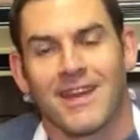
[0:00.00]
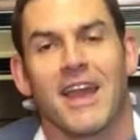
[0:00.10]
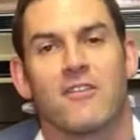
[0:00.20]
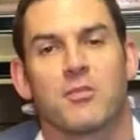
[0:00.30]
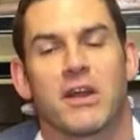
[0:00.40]

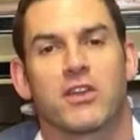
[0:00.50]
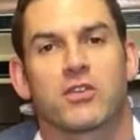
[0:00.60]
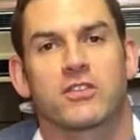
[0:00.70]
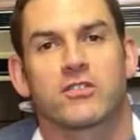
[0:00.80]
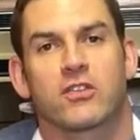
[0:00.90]
Hey everybody,
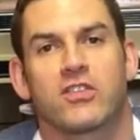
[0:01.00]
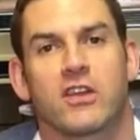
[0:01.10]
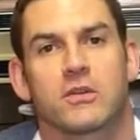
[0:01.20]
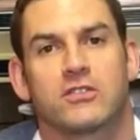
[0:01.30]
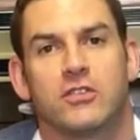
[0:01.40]
Christos
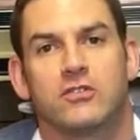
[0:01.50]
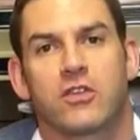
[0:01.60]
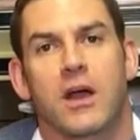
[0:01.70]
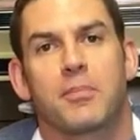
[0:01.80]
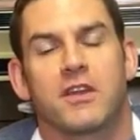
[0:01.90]
here with
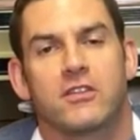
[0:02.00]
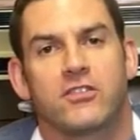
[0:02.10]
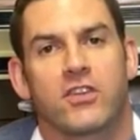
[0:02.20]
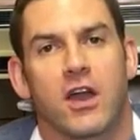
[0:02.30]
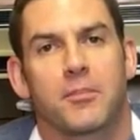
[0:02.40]
Dewdrop In
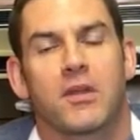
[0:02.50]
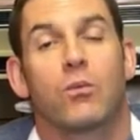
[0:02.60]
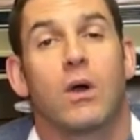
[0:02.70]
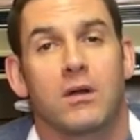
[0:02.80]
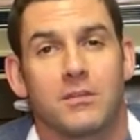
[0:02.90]
Shop,
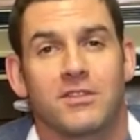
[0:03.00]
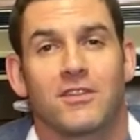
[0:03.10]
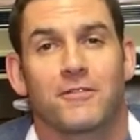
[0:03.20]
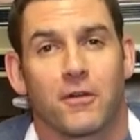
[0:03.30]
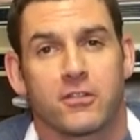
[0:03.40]
and welcome to
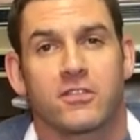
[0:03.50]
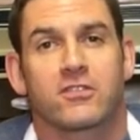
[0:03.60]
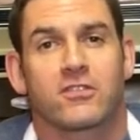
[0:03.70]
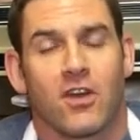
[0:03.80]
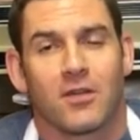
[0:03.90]
the first
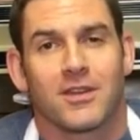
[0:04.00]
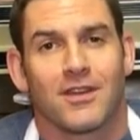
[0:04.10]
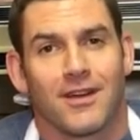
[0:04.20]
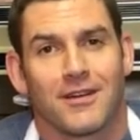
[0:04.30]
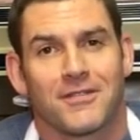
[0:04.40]
installment
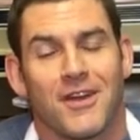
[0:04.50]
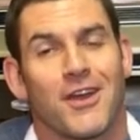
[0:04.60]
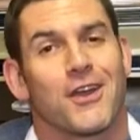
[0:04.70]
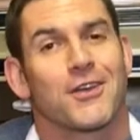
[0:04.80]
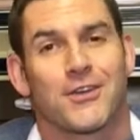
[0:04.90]
of
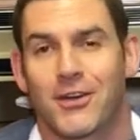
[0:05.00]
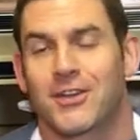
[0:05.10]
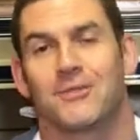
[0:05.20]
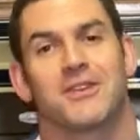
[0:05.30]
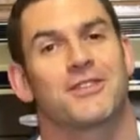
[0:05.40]

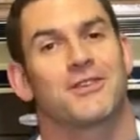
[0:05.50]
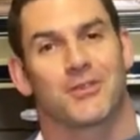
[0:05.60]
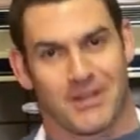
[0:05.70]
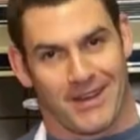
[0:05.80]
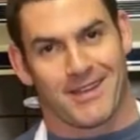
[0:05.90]
Cooking with the
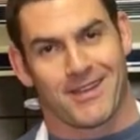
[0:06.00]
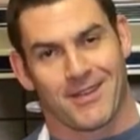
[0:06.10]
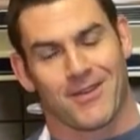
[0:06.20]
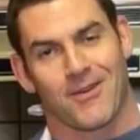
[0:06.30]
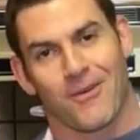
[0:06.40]
Greek.
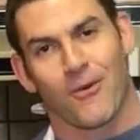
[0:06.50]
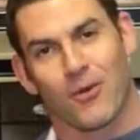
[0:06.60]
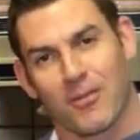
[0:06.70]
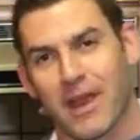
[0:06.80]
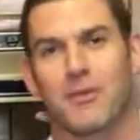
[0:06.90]

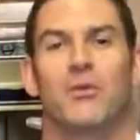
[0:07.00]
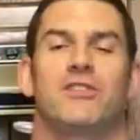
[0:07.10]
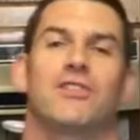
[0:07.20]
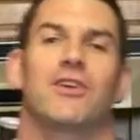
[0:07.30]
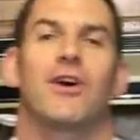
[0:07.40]
Or maybe we
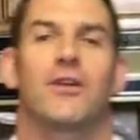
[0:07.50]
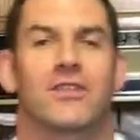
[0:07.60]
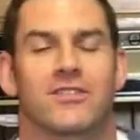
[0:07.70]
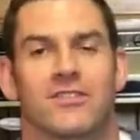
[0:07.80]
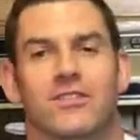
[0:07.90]
should call
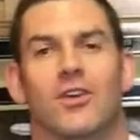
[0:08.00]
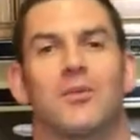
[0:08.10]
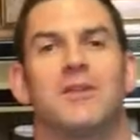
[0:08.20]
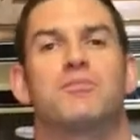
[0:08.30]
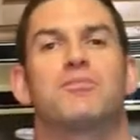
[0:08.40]
this
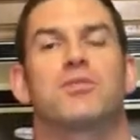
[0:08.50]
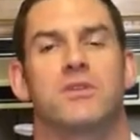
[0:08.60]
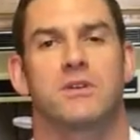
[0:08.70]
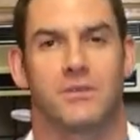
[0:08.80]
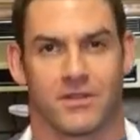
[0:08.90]
installment
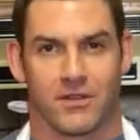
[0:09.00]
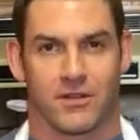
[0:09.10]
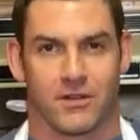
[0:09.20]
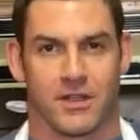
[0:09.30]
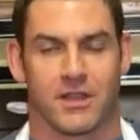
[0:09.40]
Brewing with the
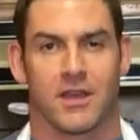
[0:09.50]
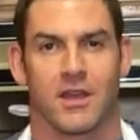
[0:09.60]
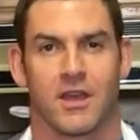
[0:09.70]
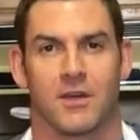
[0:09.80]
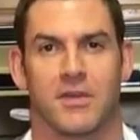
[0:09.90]
Greek,
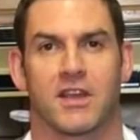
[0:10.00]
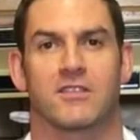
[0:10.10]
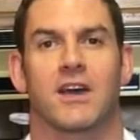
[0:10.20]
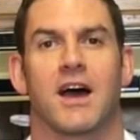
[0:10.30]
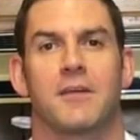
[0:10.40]

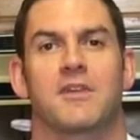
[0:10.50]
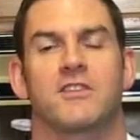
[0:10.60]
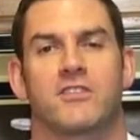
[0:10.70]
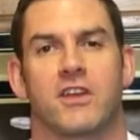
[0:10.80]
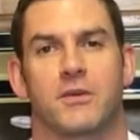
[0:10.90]
because I'm going to
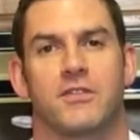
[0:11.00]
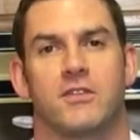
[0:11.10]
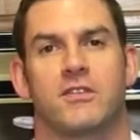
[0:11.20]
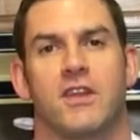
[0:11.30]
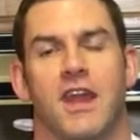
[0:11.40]
share with
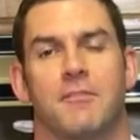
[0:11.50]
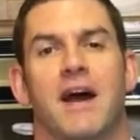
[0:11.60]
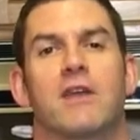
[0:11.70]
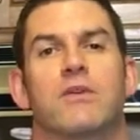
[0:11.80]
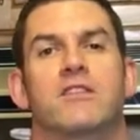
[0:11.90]
you today
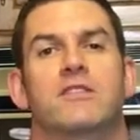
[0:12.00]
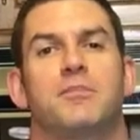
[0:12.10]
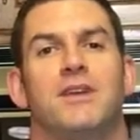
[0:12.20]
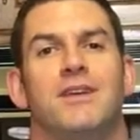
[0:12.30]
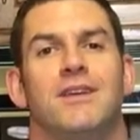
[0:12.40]
my
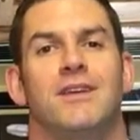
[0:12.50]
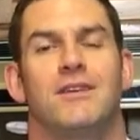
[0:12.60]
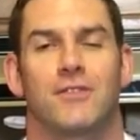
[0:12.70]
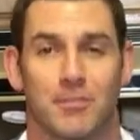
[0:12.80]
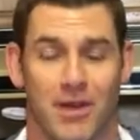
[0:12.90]
recipe
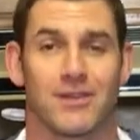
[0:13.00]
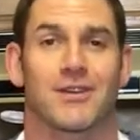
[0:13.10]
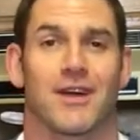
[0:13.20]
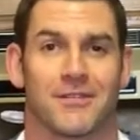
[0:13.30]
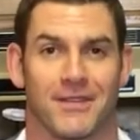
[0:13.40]
for butter
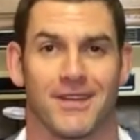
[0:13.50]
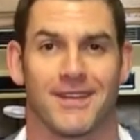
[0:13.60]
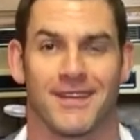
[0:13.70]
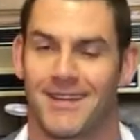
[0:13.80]
coffee.